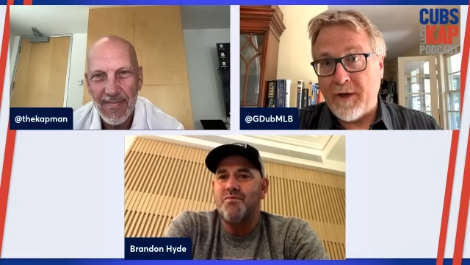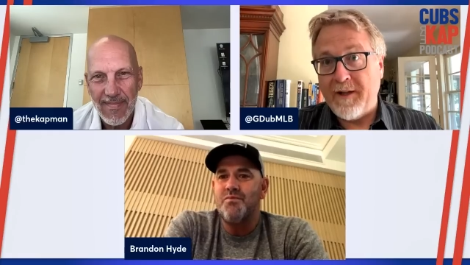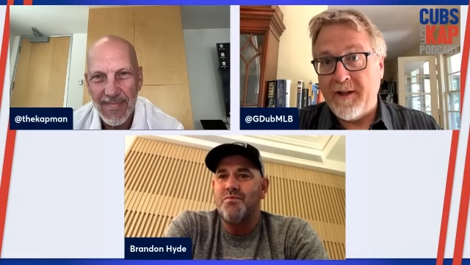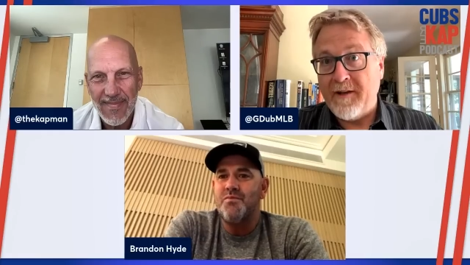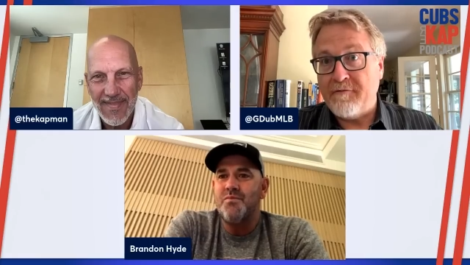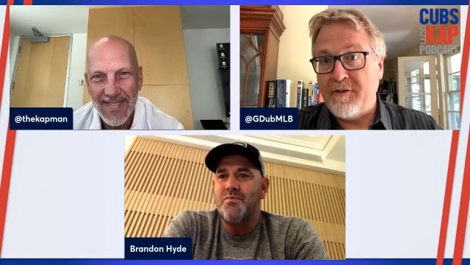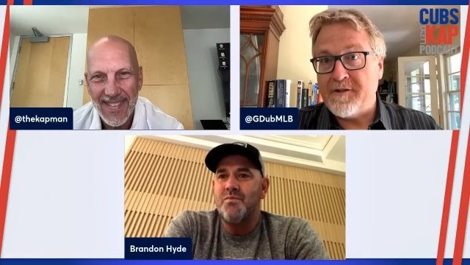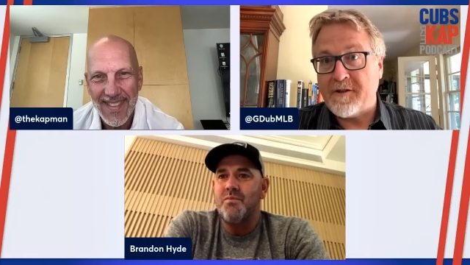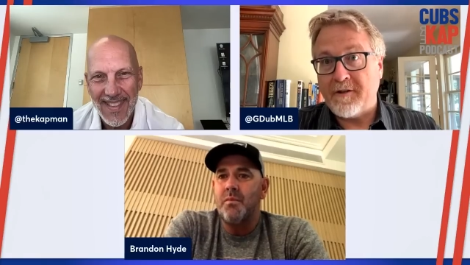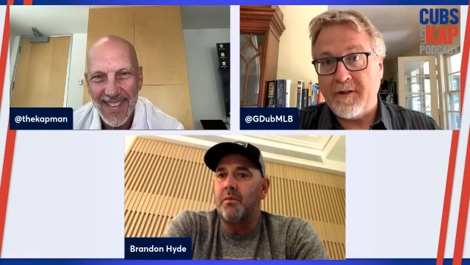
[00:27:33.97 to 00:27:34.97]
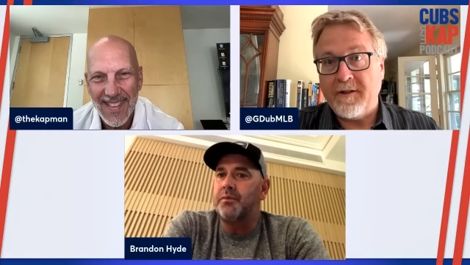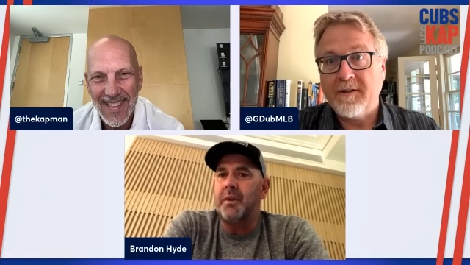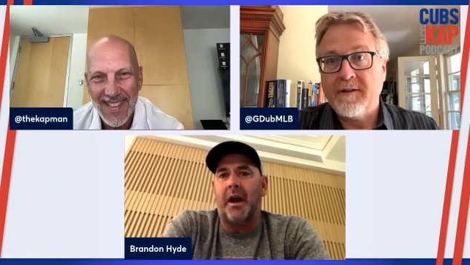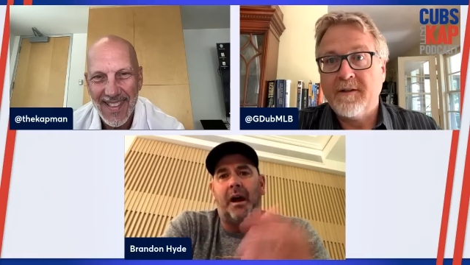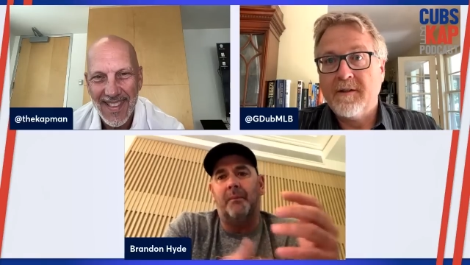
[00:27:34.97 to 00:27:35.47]
Speaker 1: by then physically.
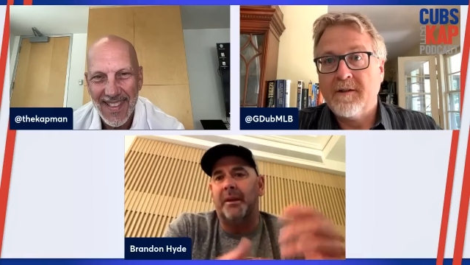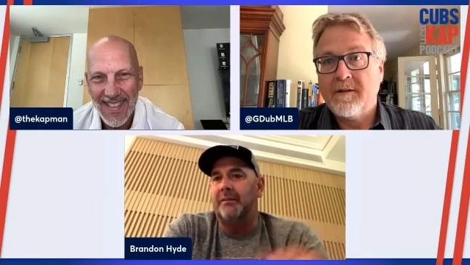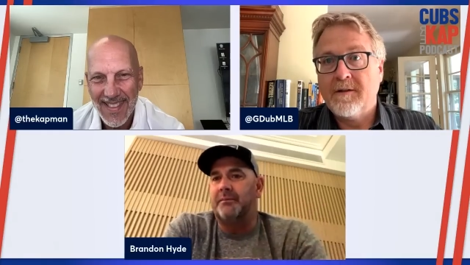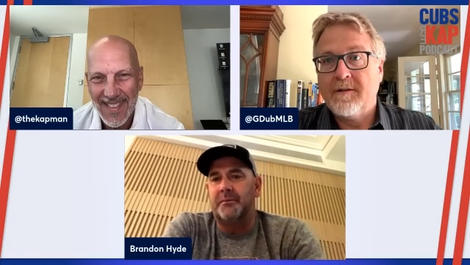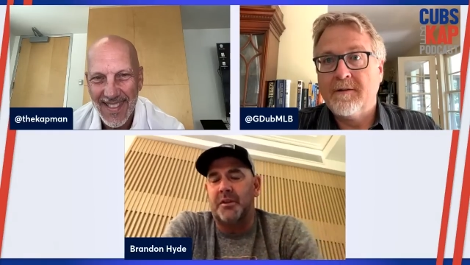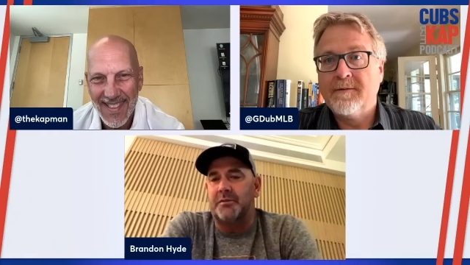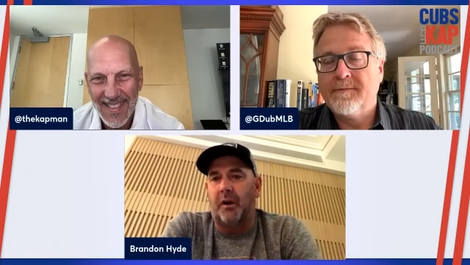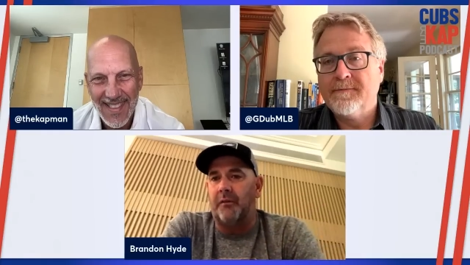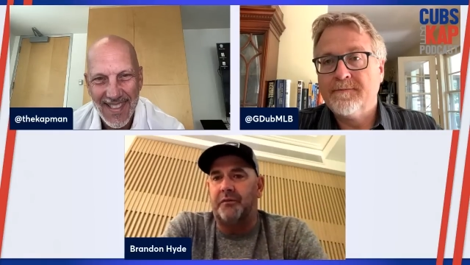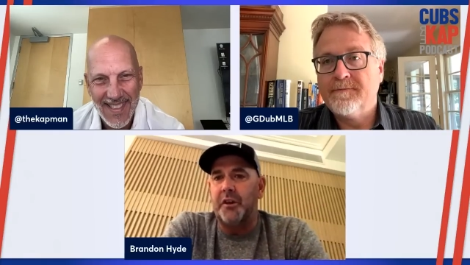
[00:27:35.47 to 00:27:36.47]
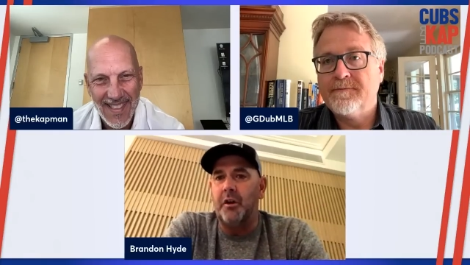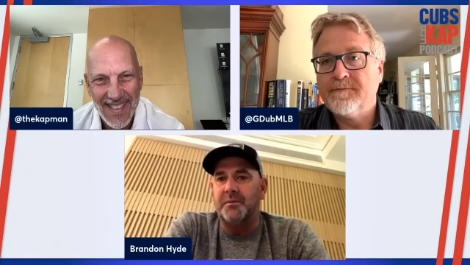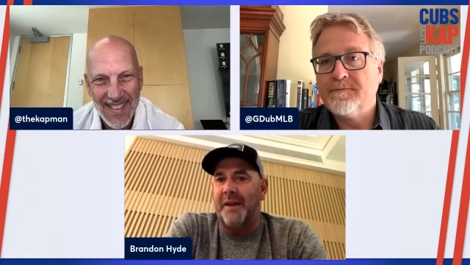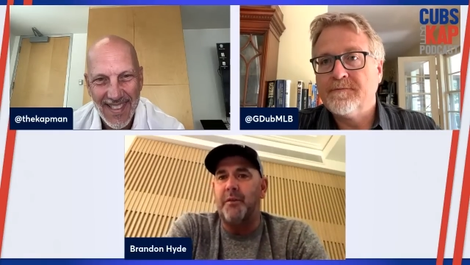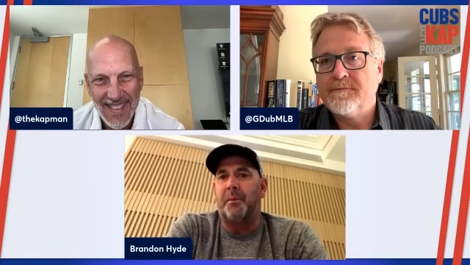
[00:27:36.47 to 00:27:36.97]
Speaker 2: Yeah, I mean, just on
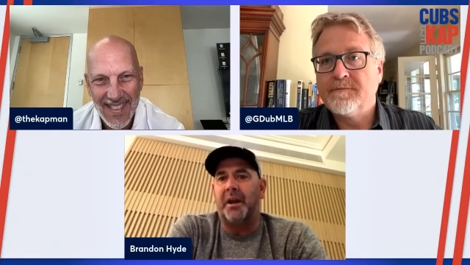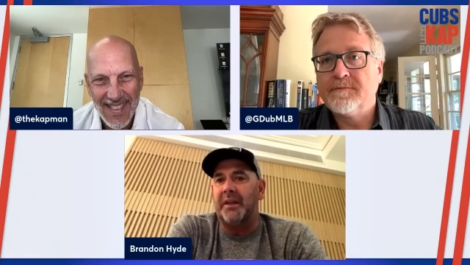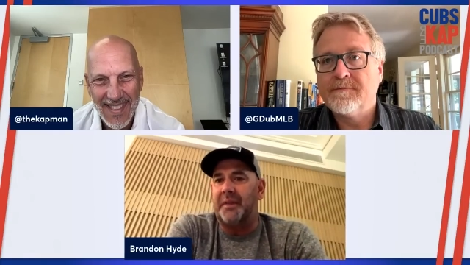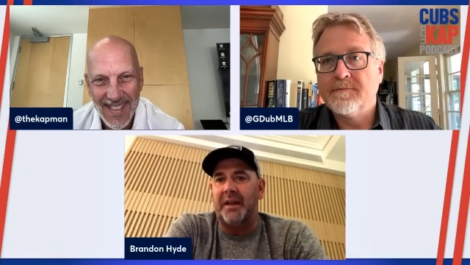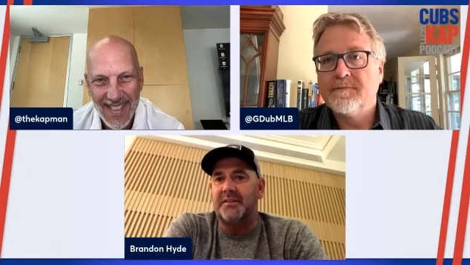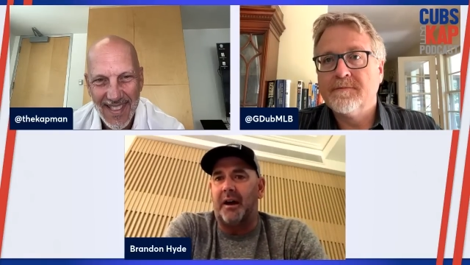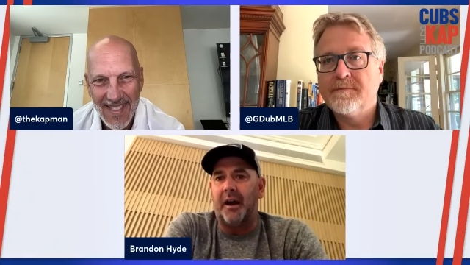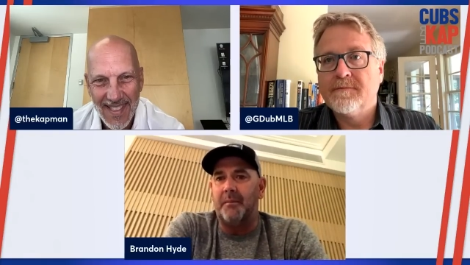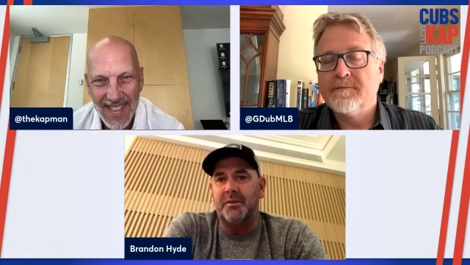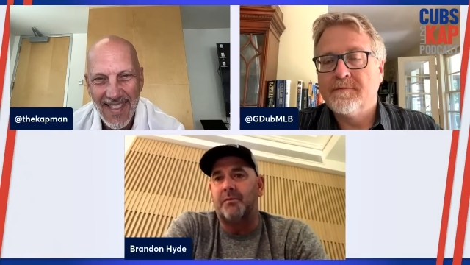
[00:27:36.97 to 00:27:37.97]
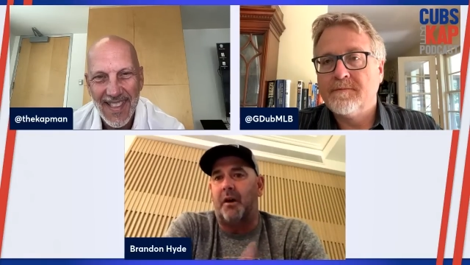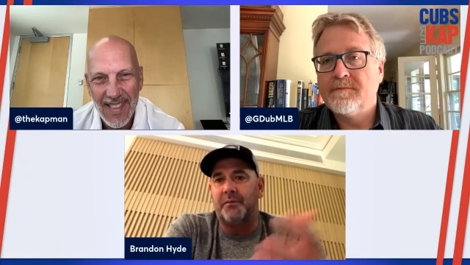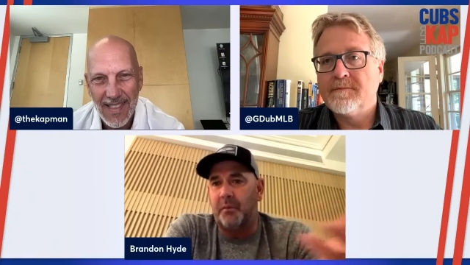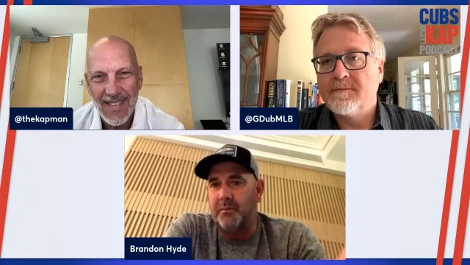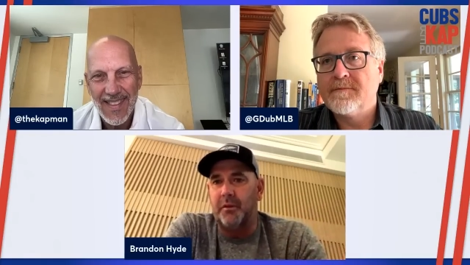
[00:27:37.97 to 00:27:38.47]
fumes. Everybody at that time is up.
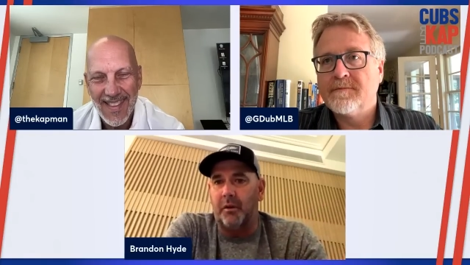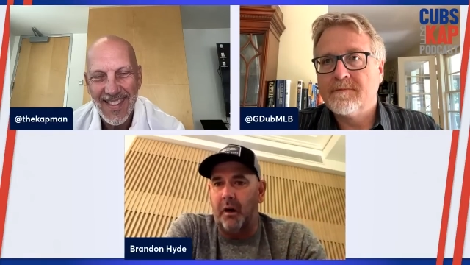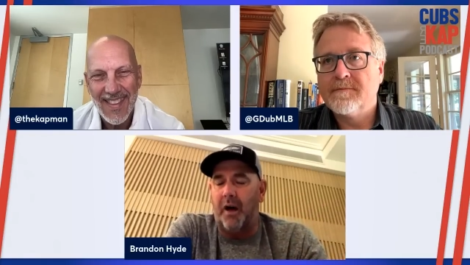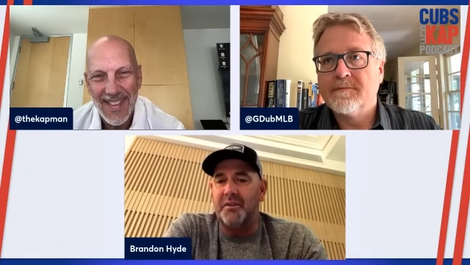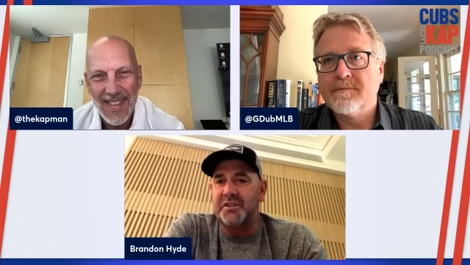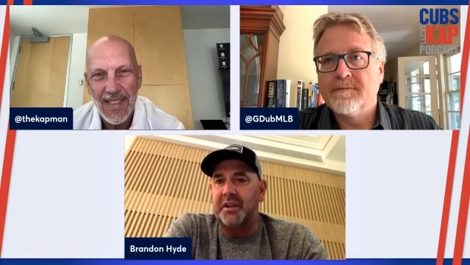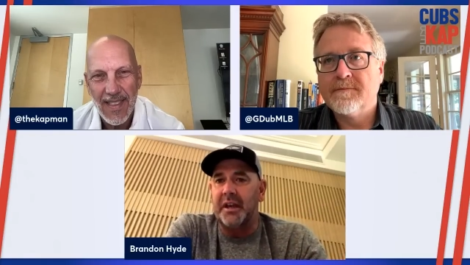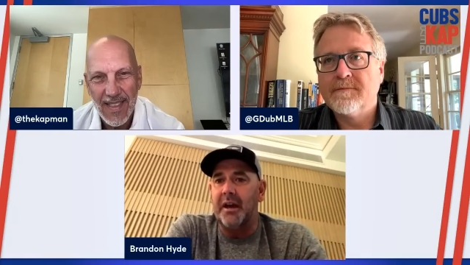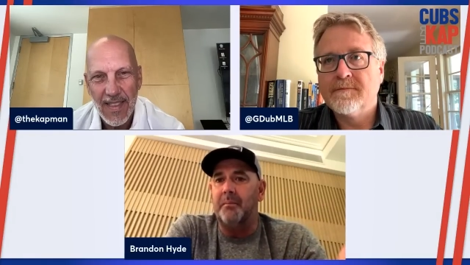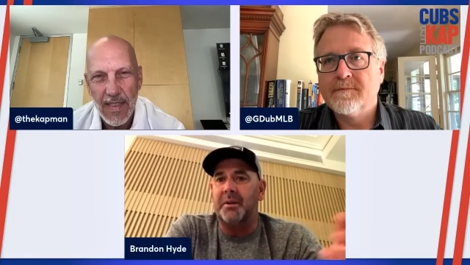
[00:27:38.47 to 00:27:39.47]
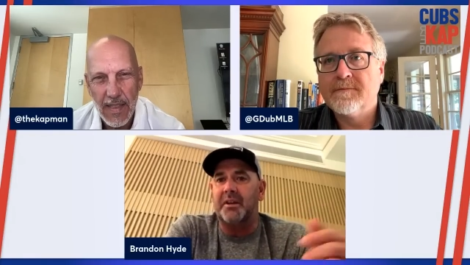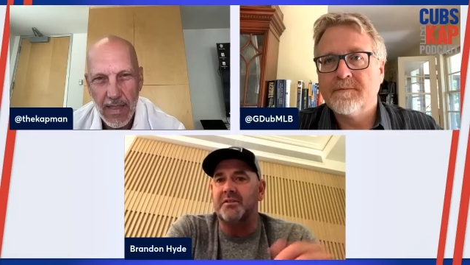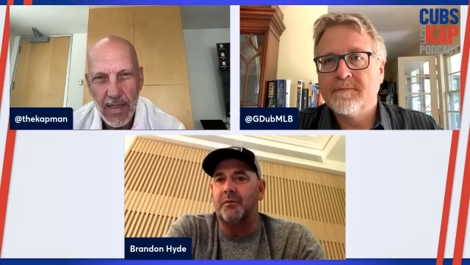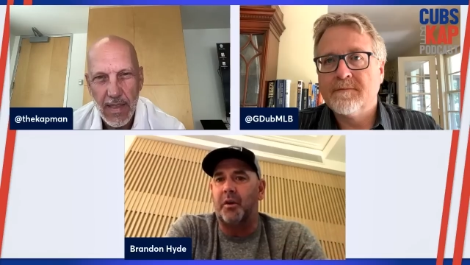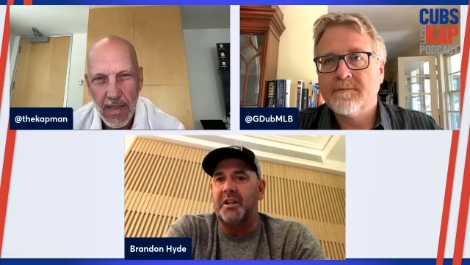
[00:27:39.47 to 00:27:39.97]
You know, obviously him
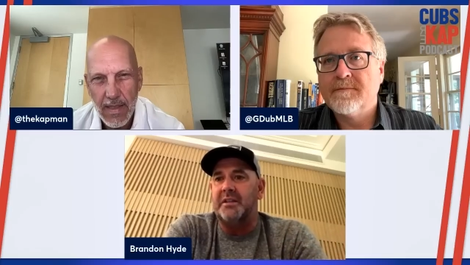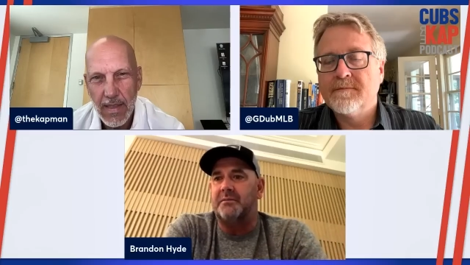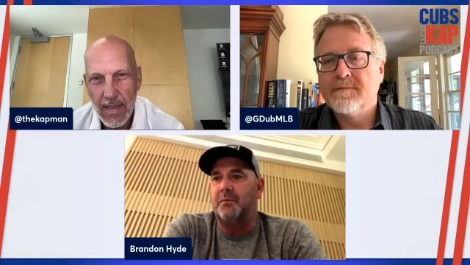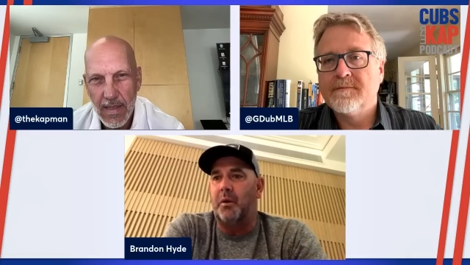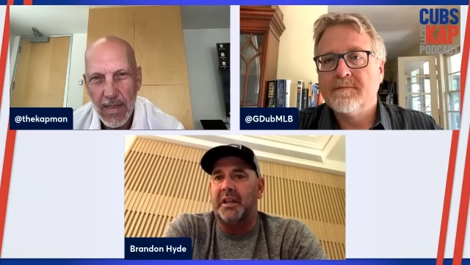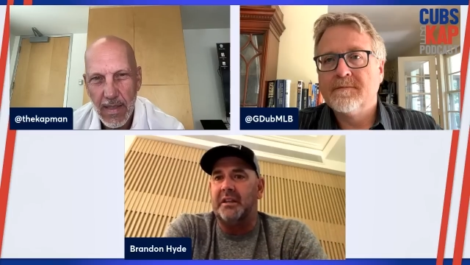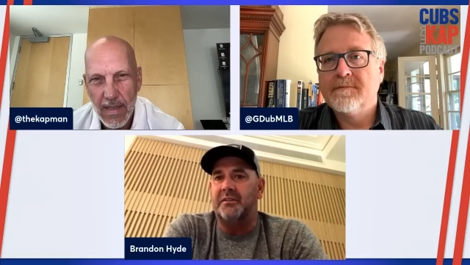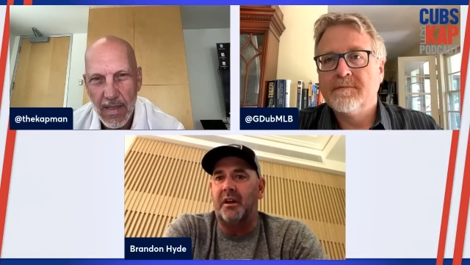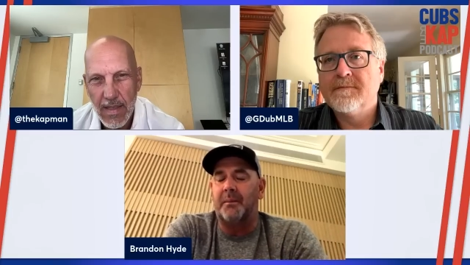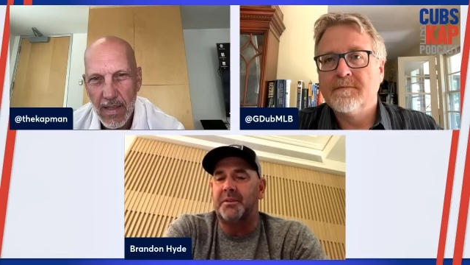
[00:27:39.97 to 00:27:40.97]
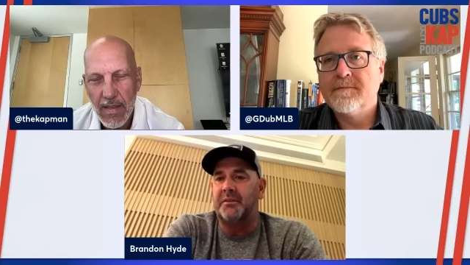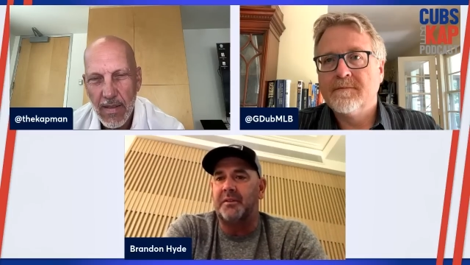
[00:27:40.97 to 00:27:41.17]
because of what he what he had done up to